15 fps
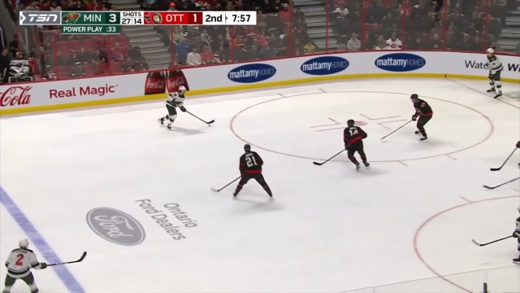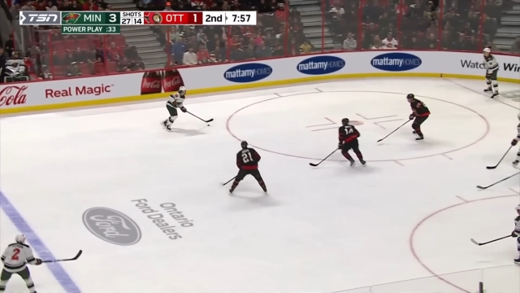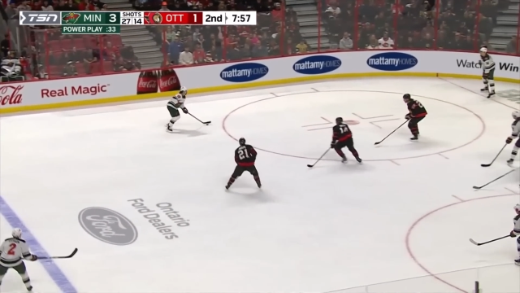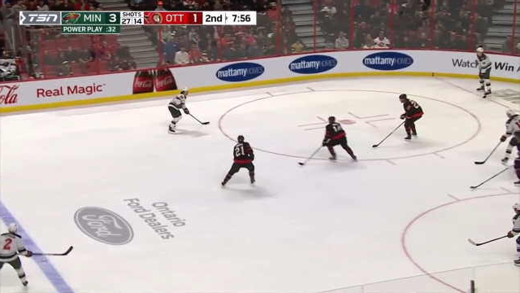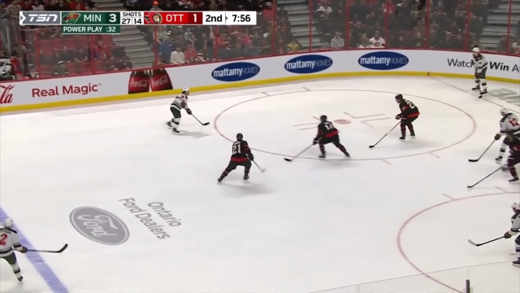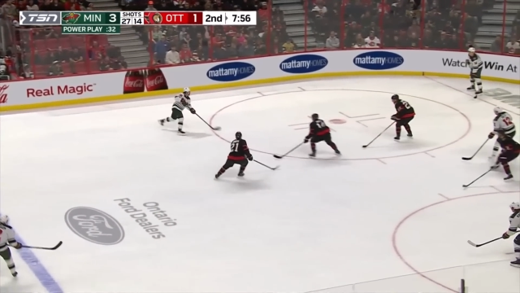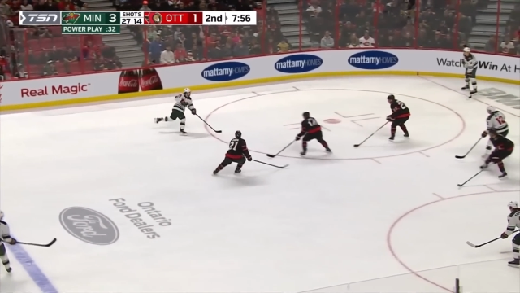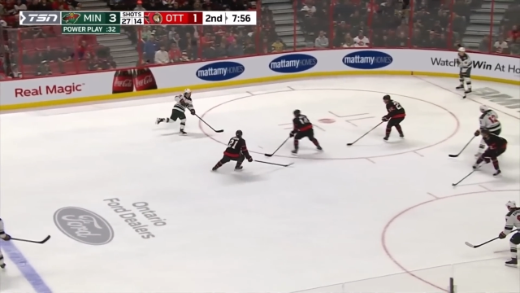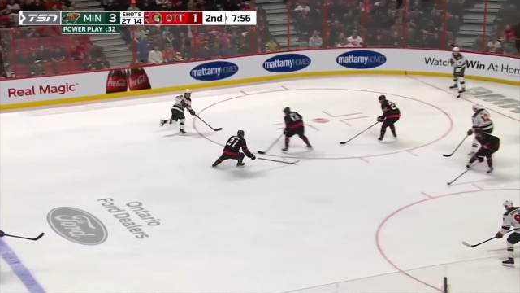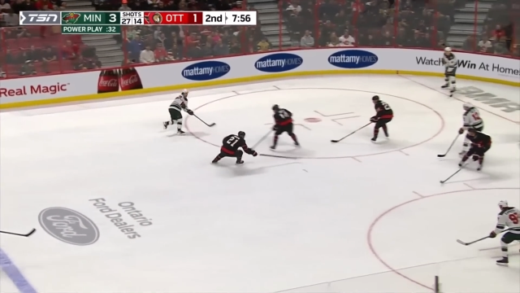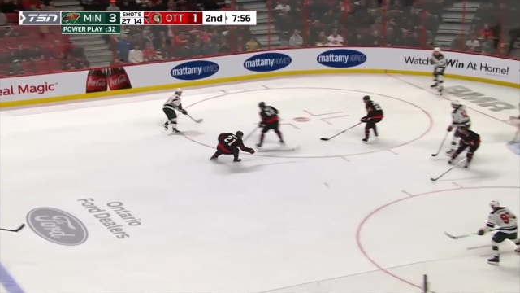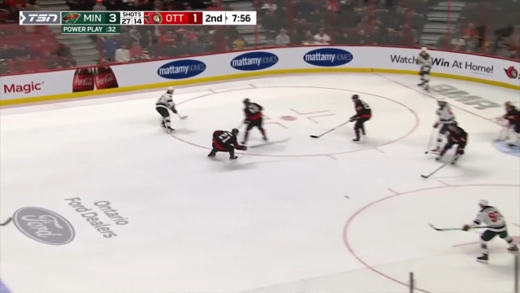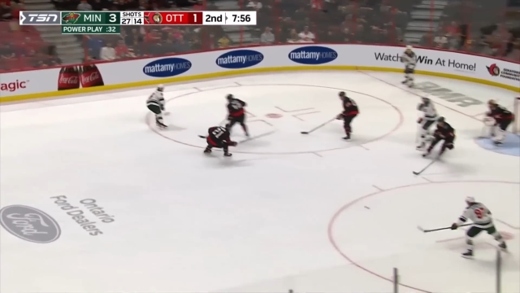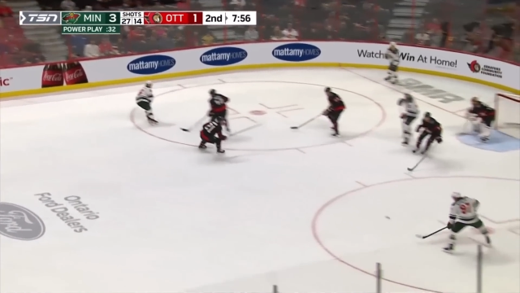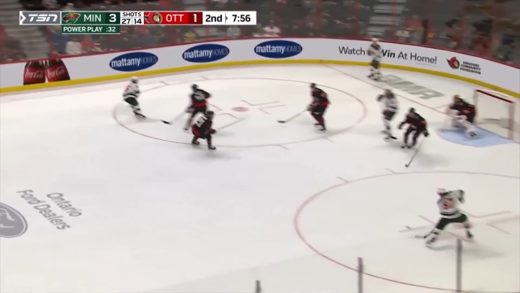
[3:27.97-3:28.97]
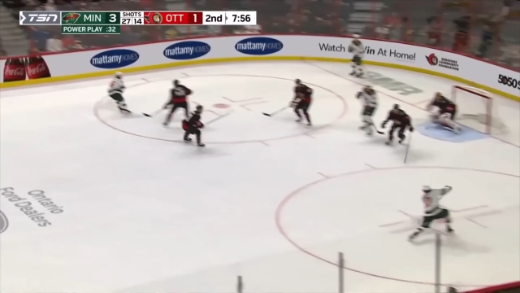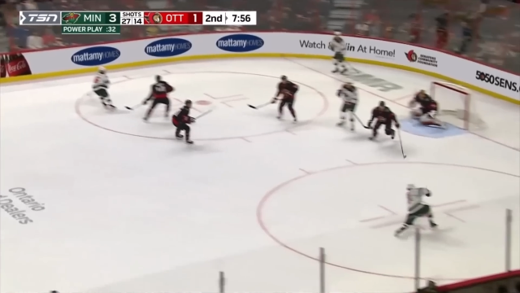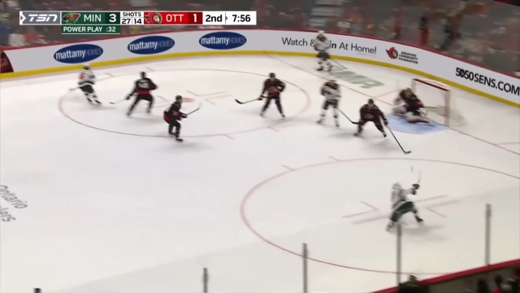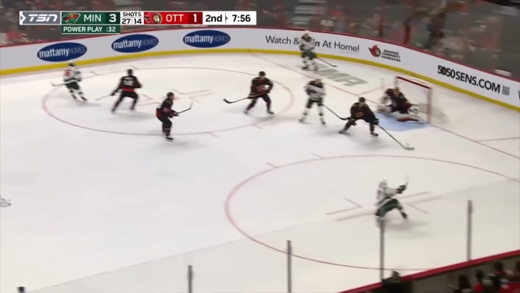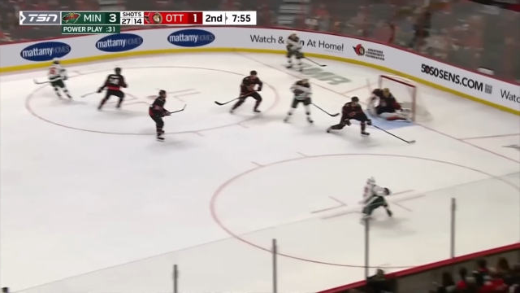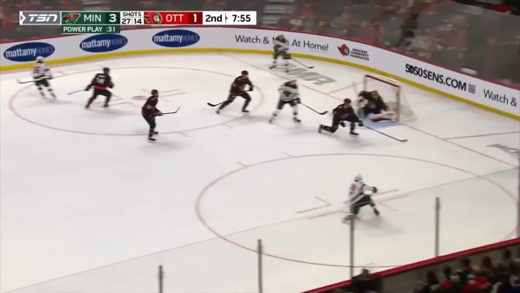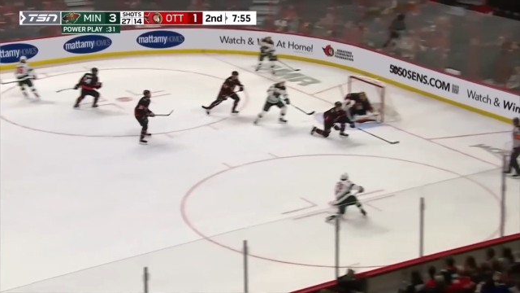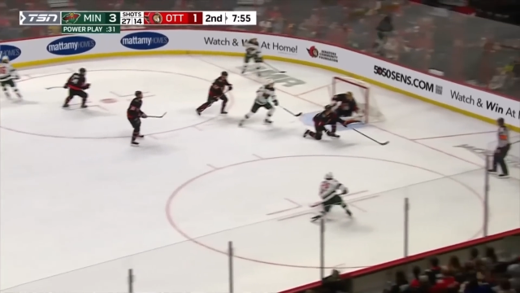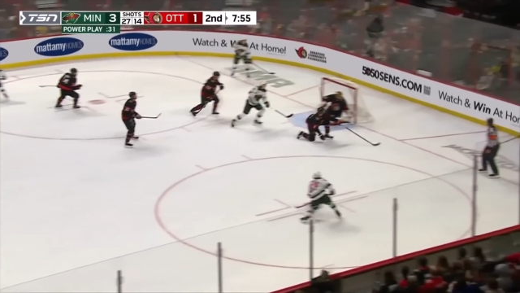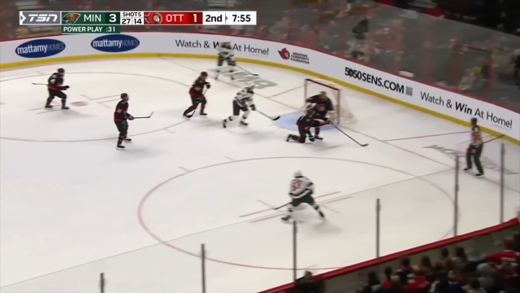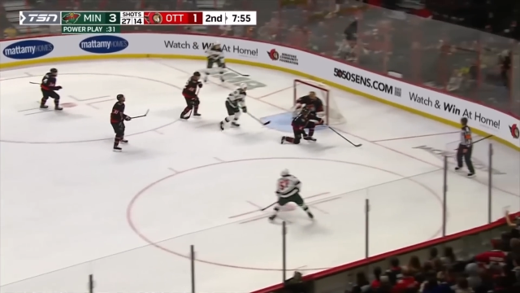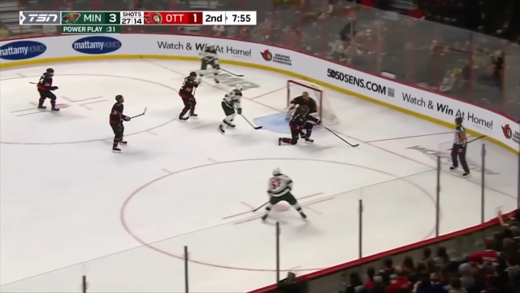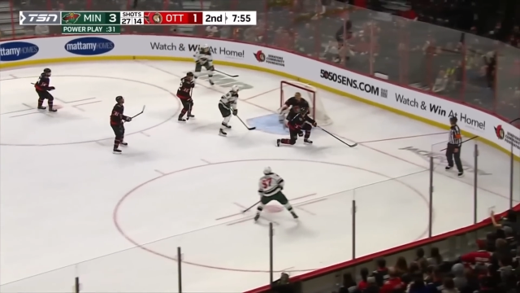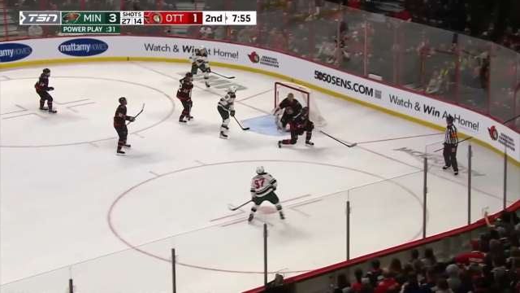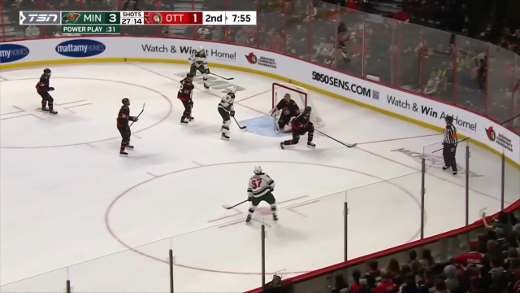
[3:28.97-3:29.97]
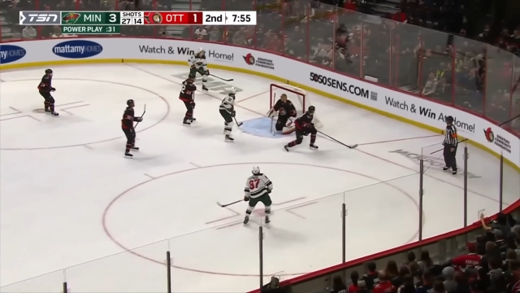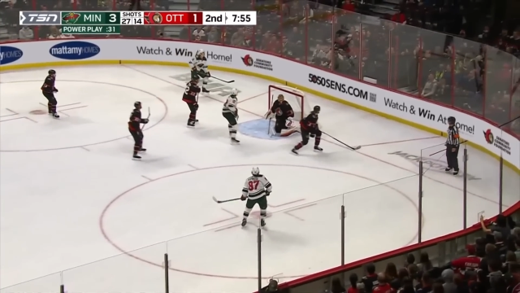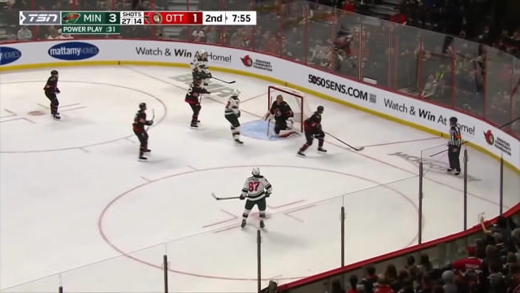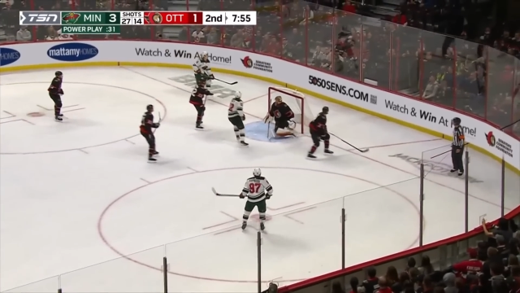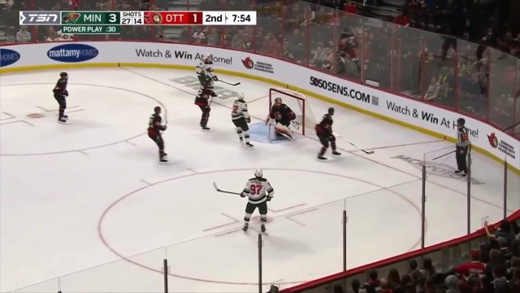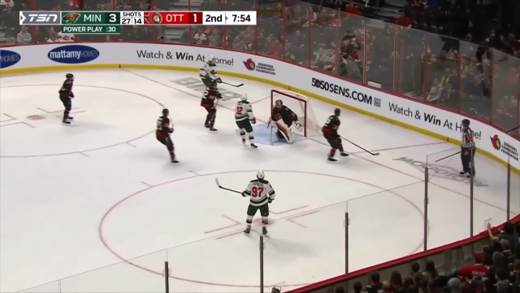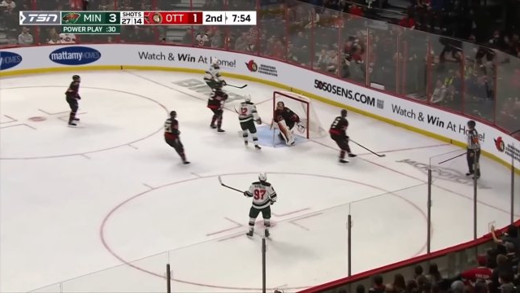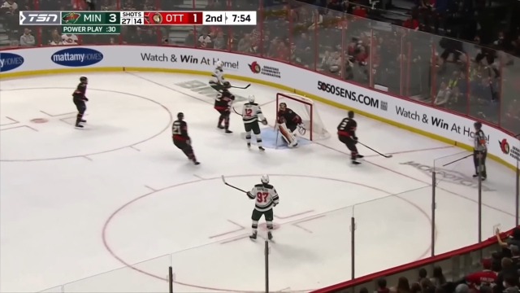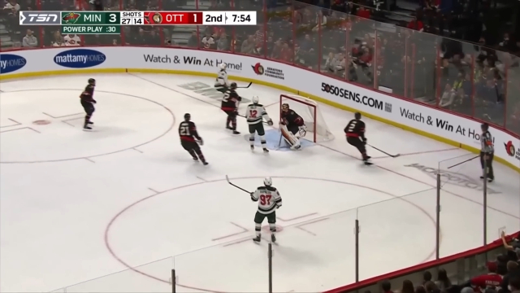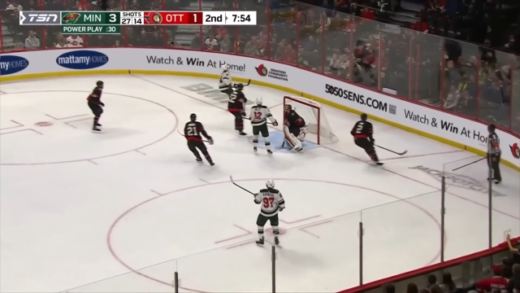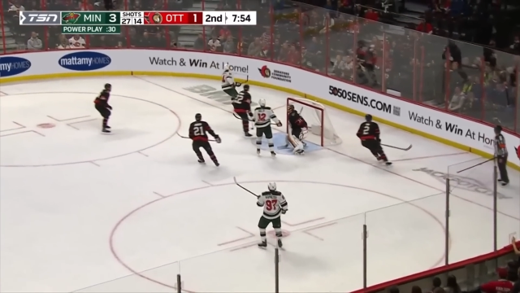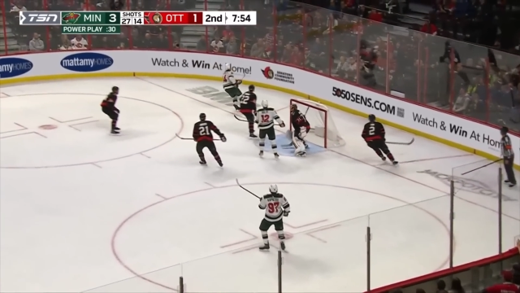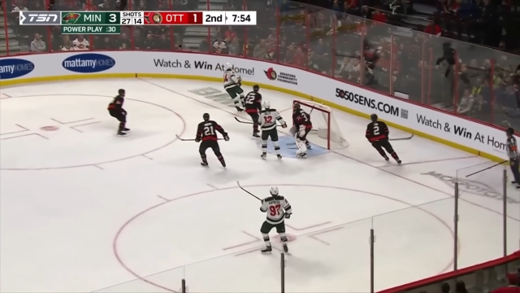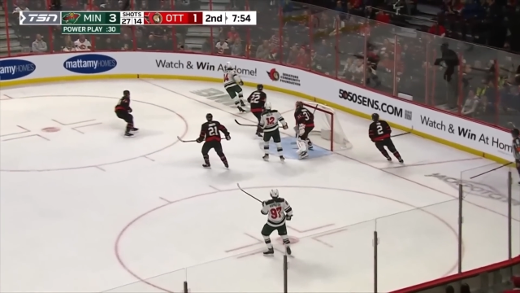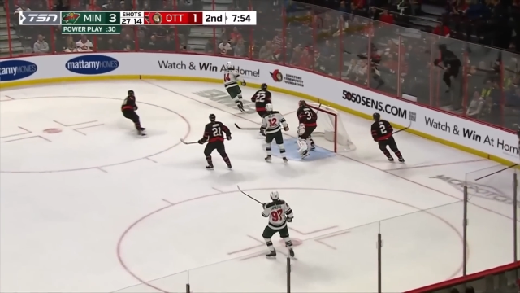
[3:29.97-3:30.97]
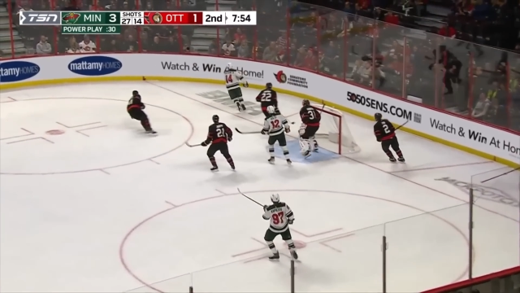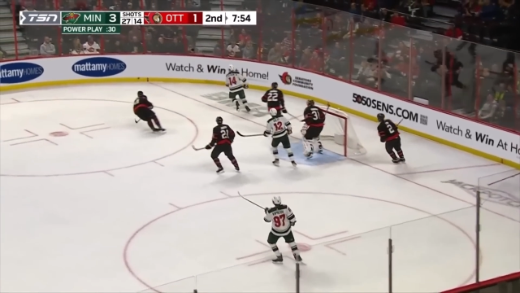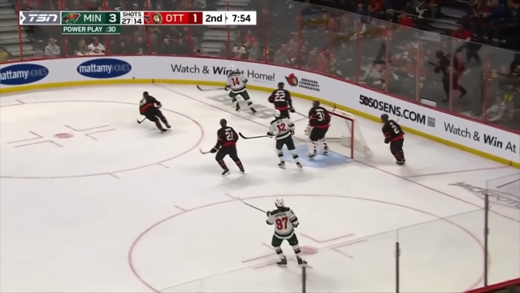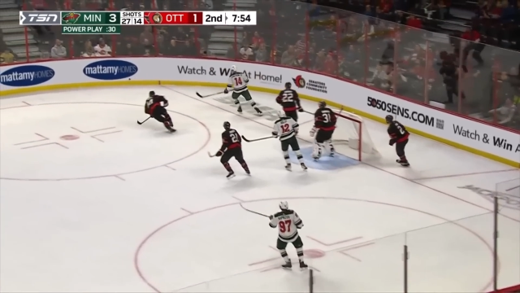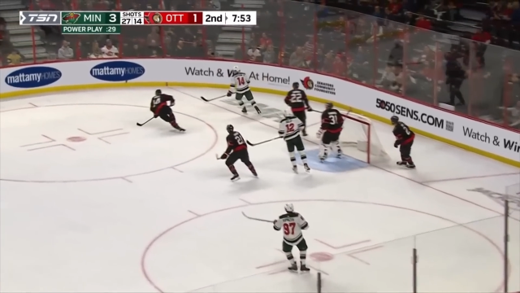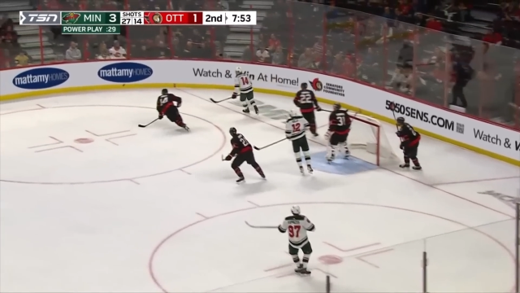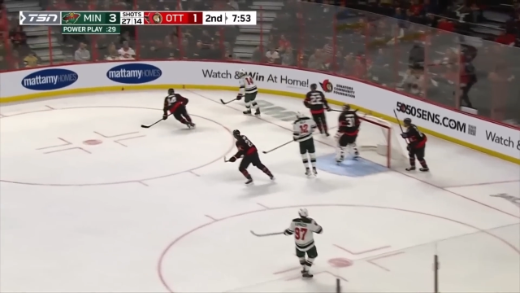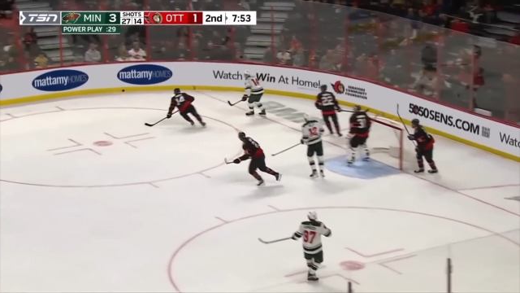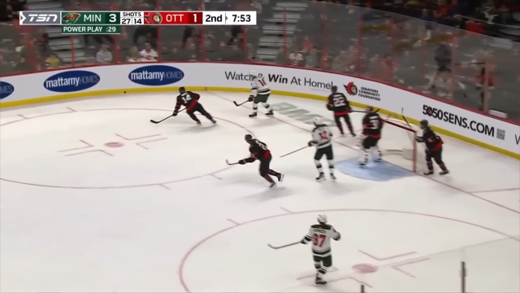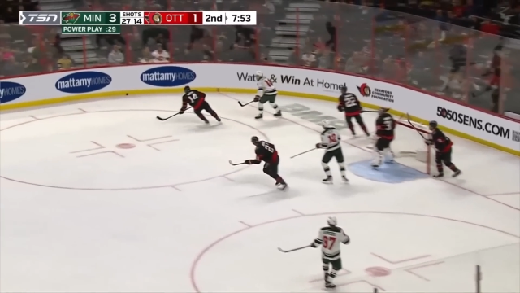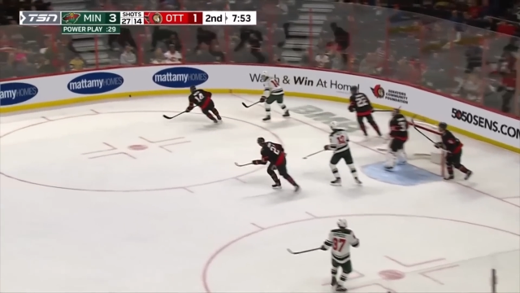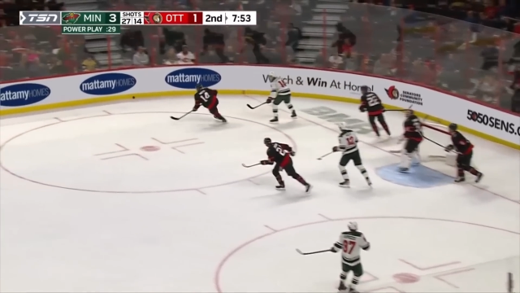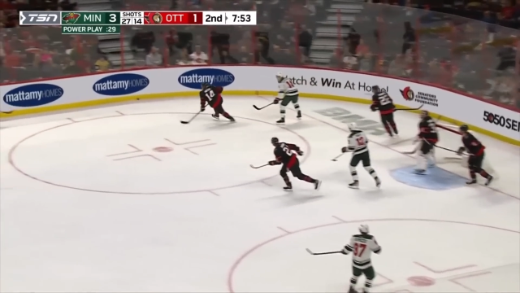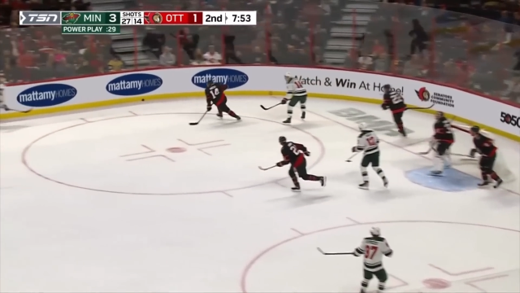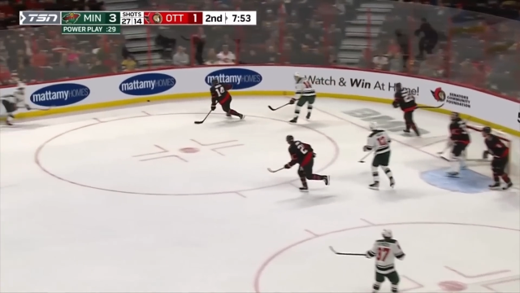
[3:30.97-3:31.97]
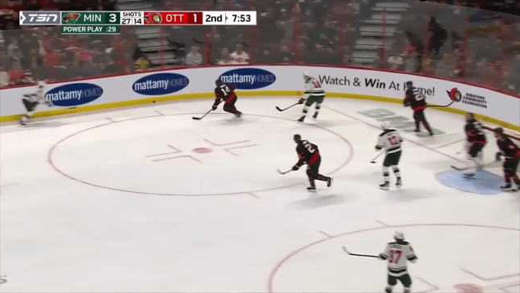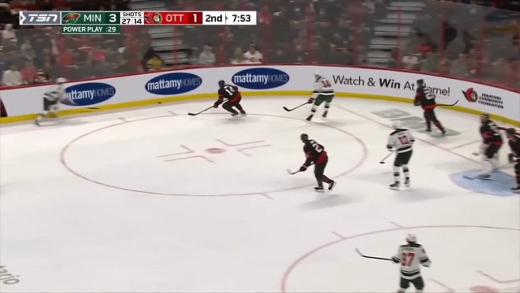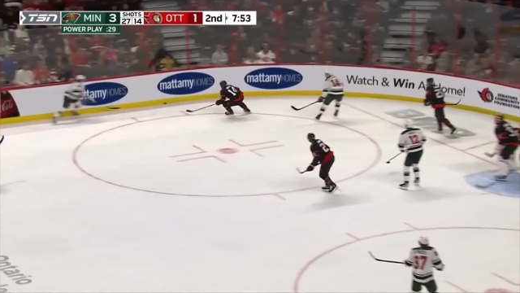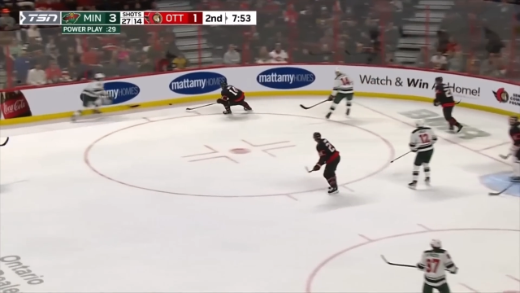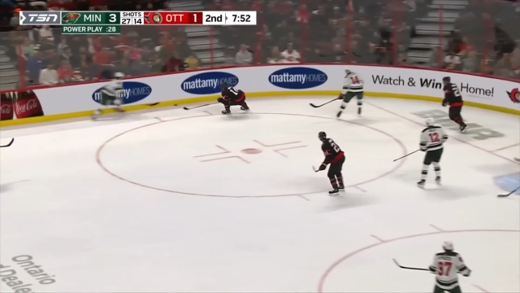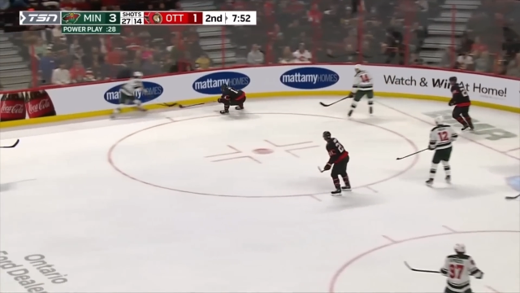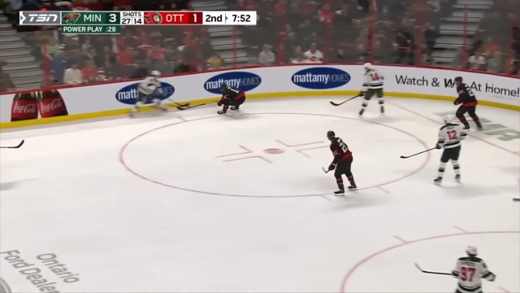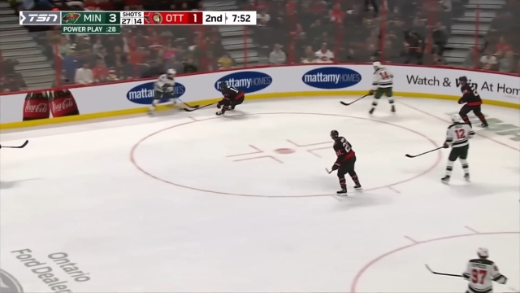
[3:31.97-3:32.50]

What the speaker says: No face is visible, so there are no lips to read.